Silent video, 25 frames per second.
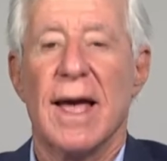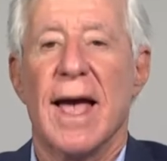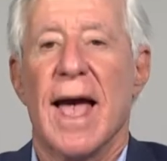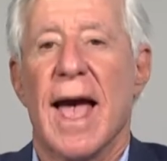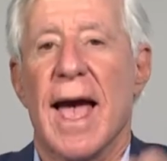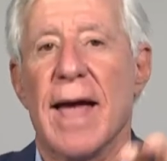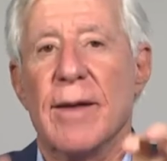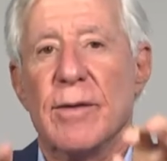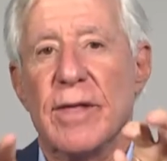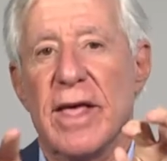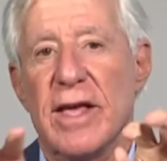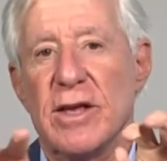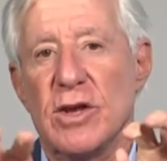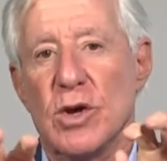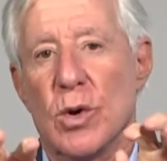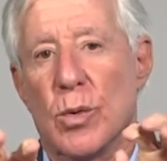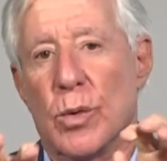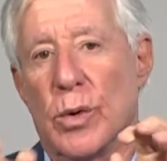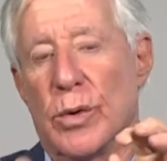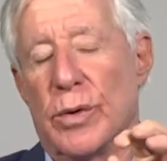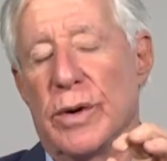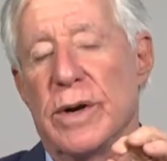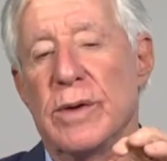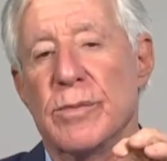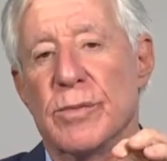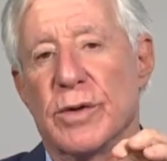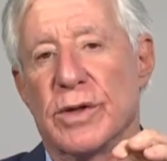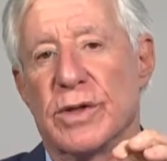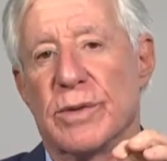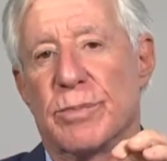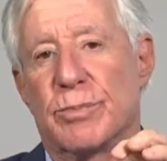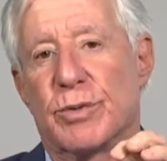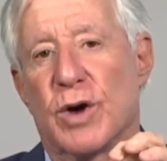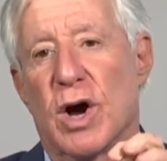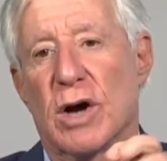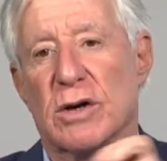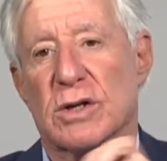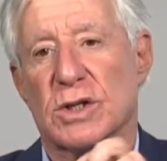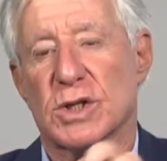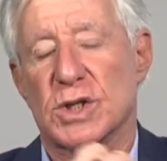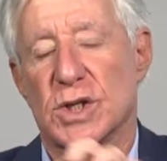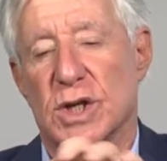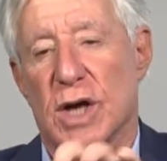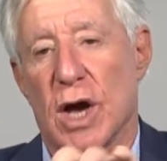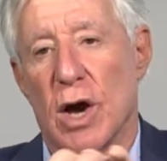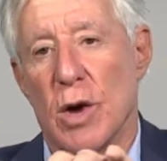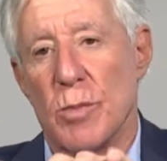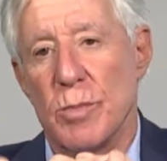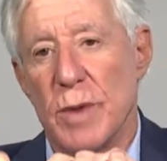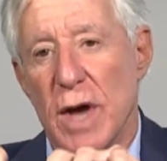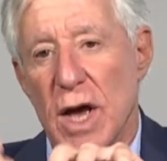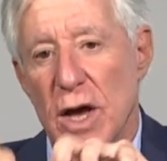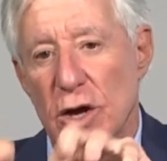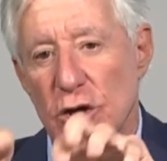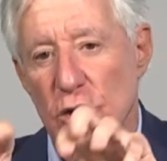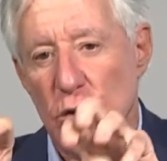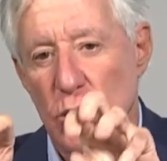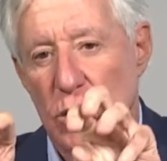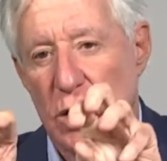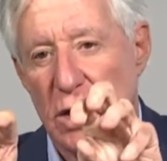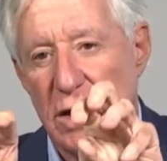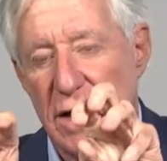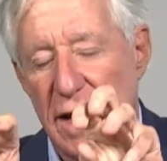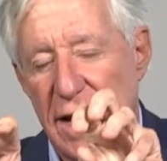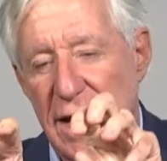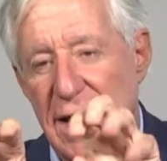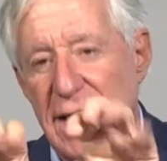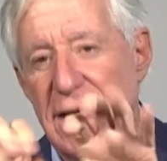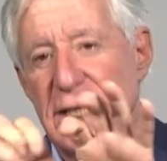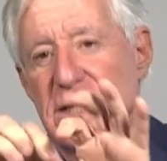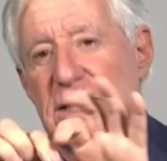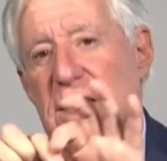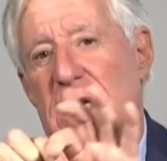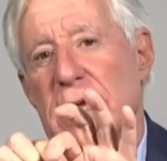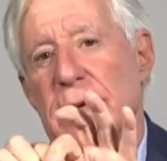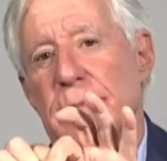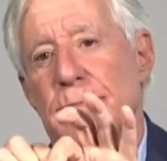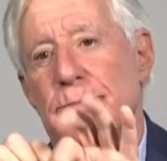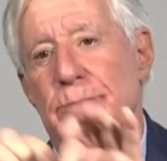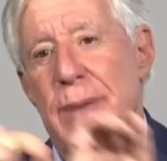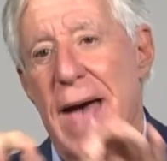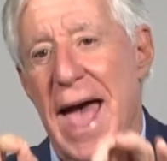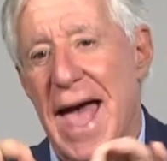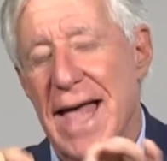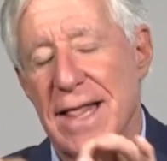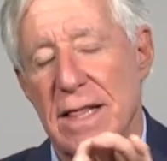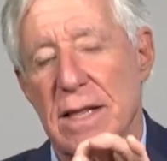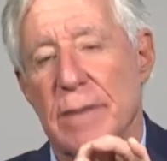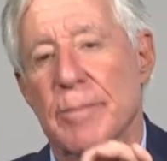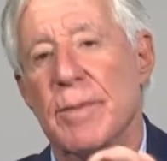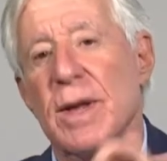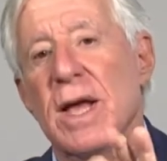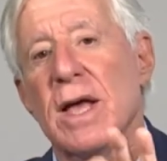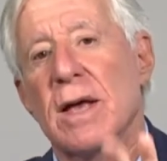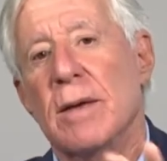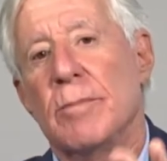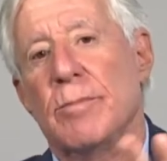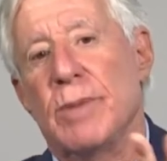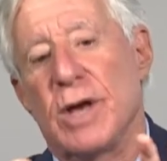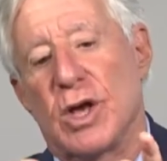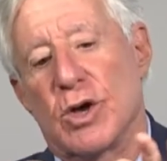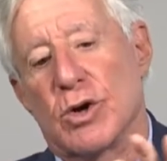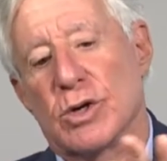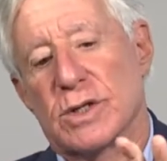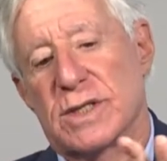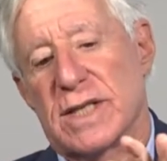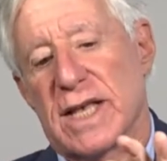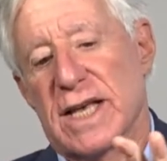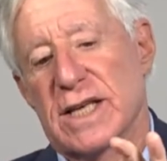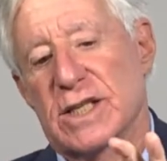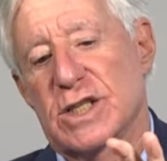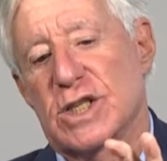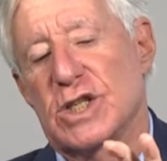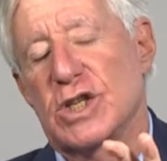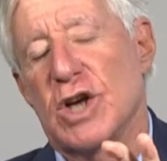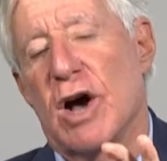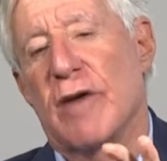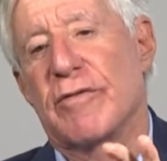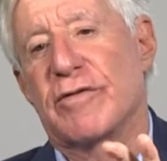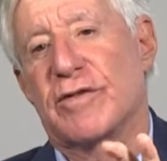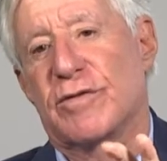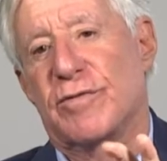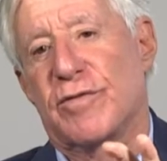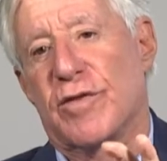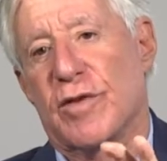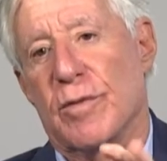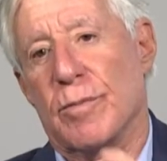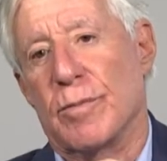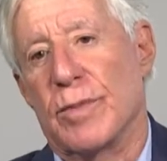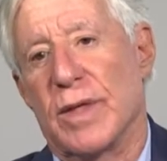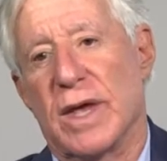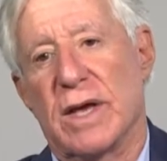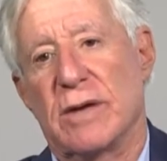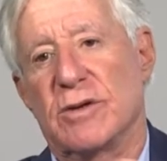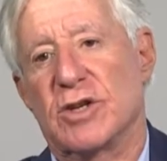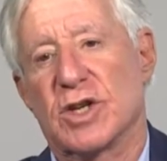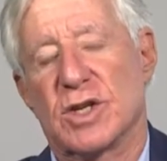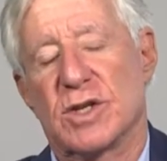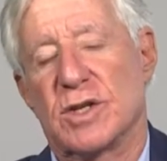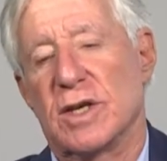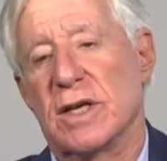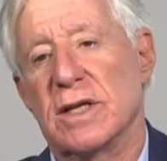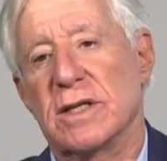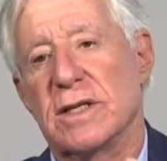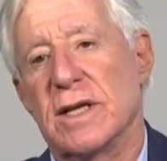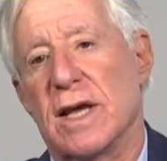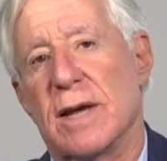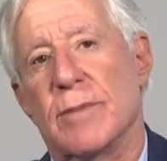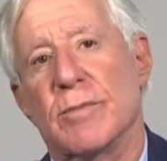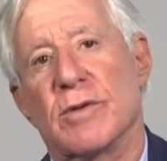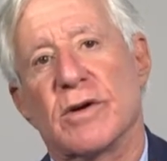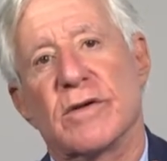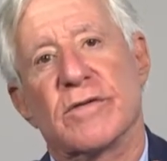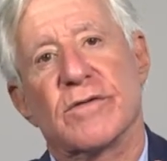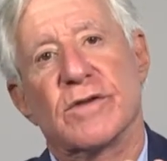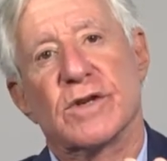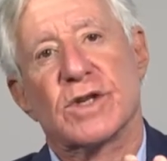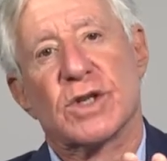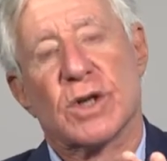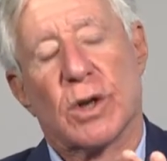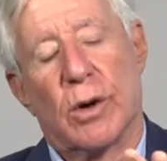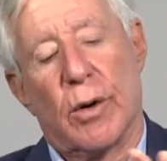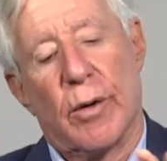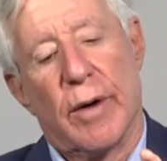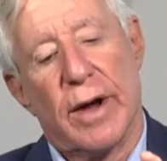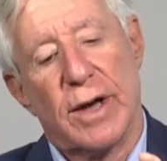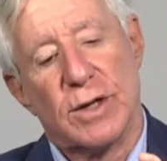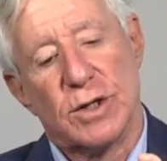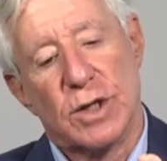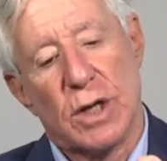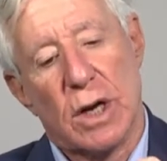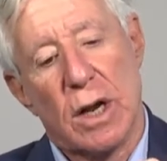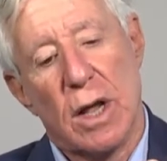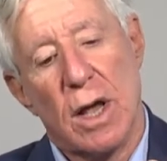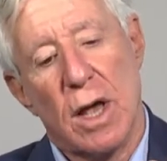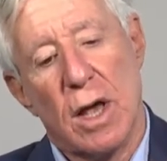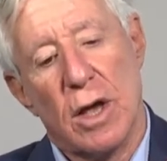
And then you are in with the proctoscope, you can easily band them because they're soft from just the edema of the sclerosant.